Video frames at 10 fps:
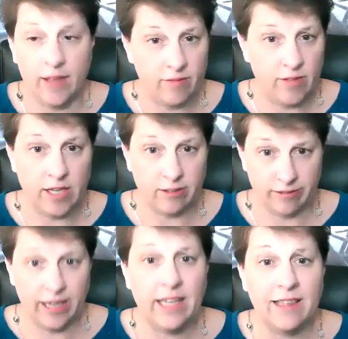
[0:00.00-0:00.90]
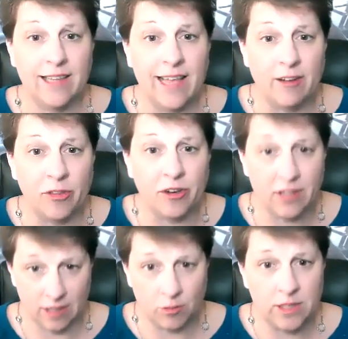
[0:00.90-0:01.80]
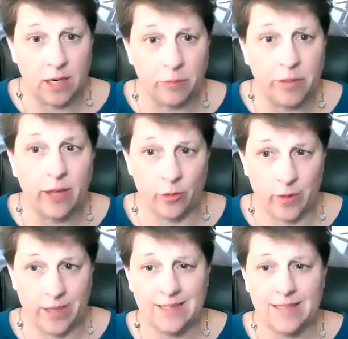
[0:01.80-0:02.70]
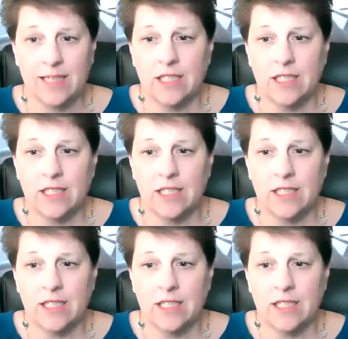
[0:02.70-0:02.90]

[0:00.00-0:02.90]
have yet to find anything out there that would tell me otherwise.